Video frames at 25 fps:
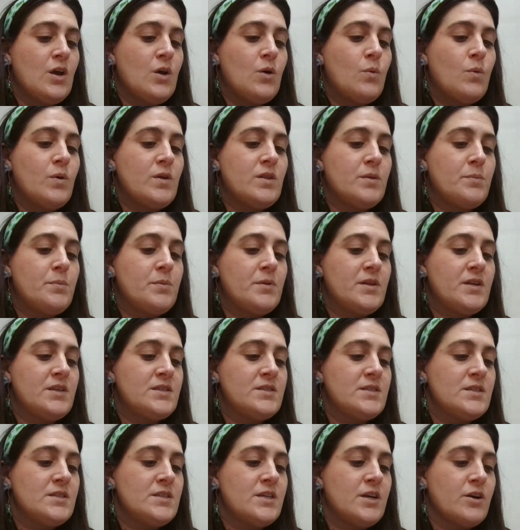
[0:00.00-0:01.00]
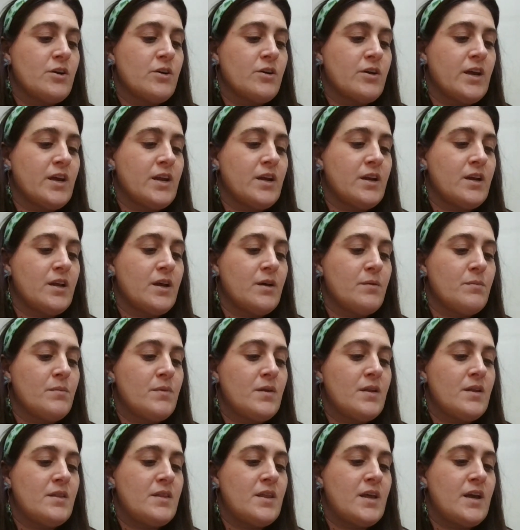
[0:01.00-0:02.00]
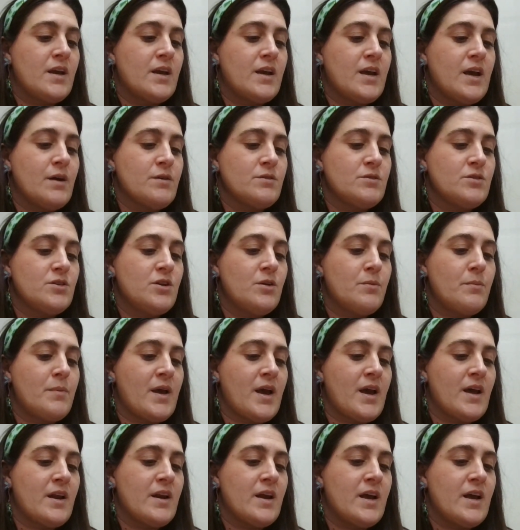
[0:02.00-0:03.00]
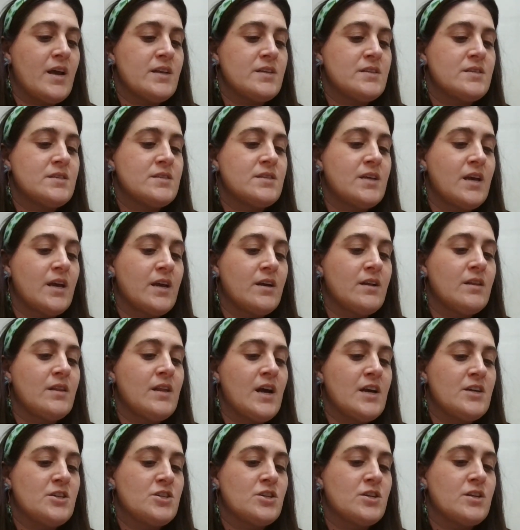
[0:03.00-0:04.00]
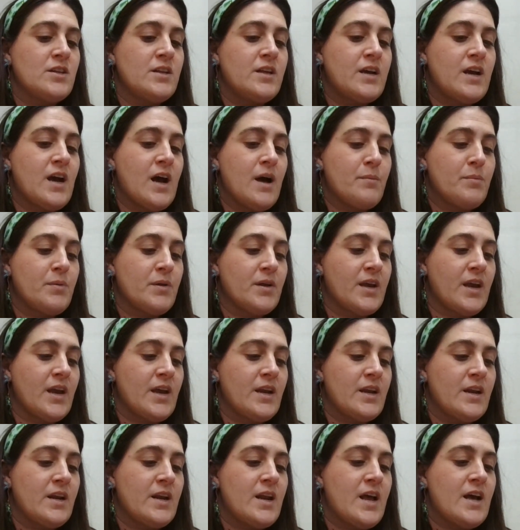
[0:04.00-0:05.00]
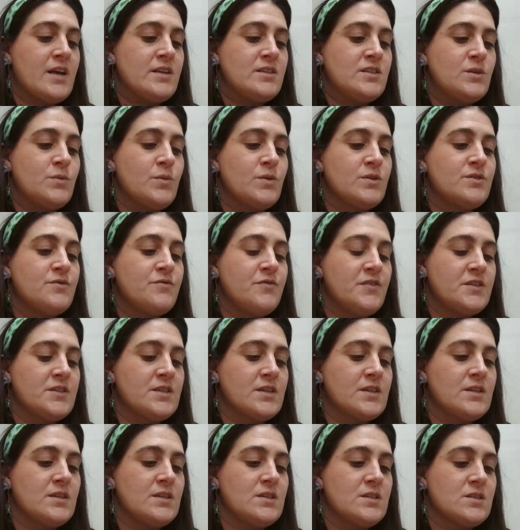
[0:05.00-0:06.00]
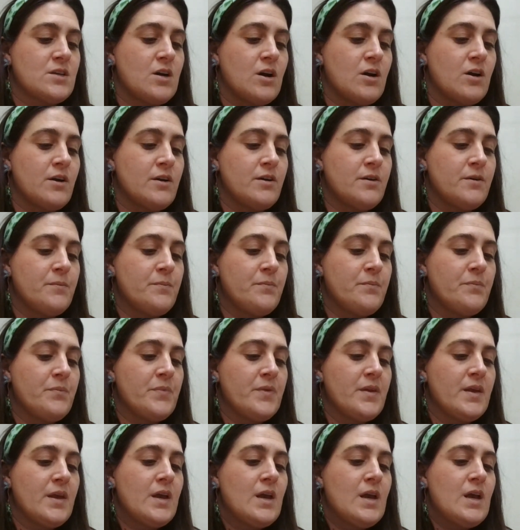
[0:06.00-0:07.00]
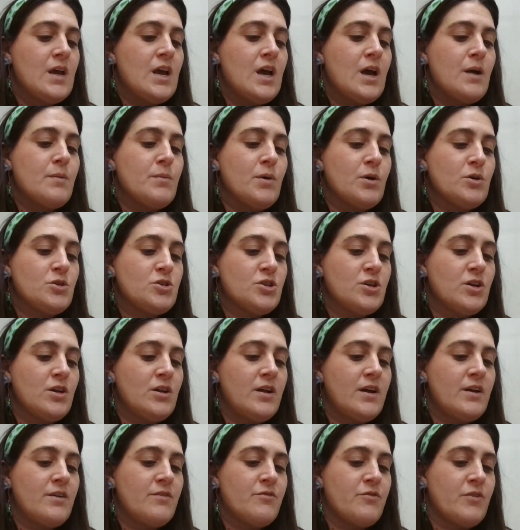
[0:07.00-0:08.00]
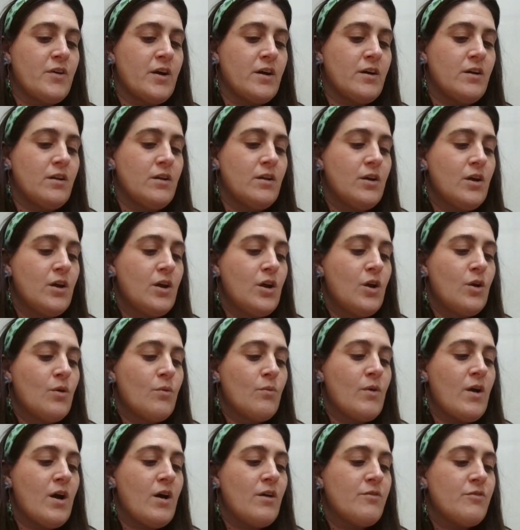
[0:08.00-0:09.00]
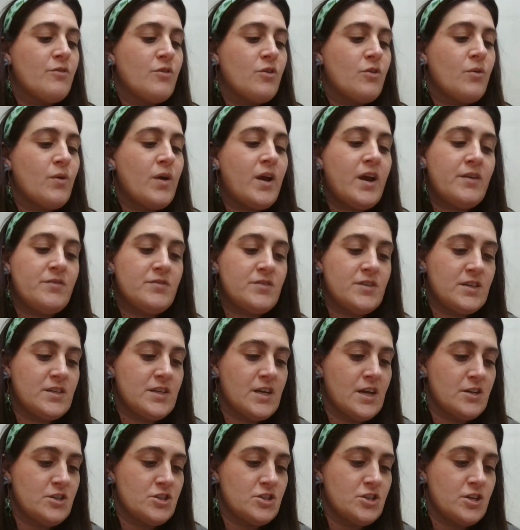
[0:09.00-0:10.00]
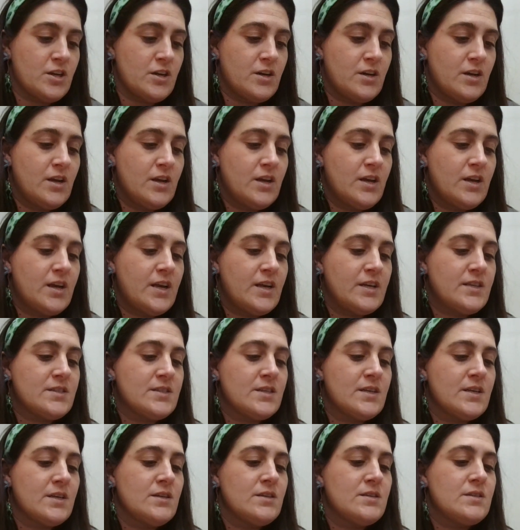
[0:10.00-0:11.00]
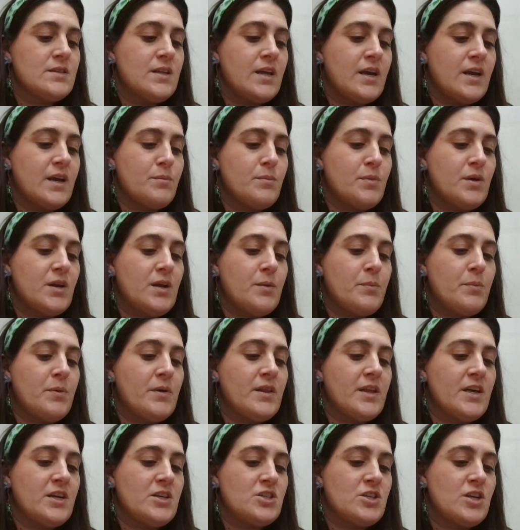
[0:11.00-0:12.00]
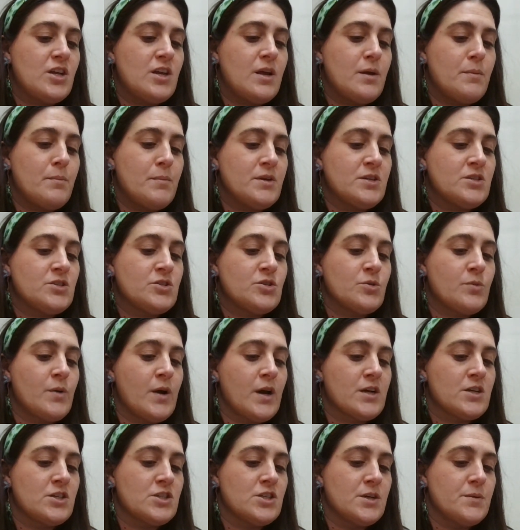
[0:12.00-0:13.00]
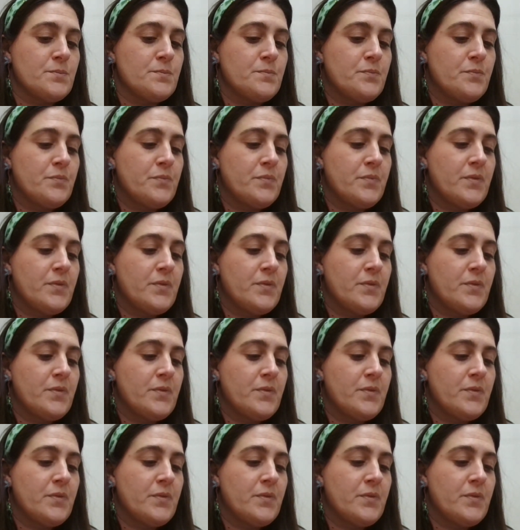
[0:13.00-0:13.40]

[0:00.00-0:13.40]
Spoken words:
When the police interrogated him, they encountered a man as psychologically complicated as he was physically scarred. Emotional and frail, Ralph craved attention. His skills lay in manipulation and misdirection.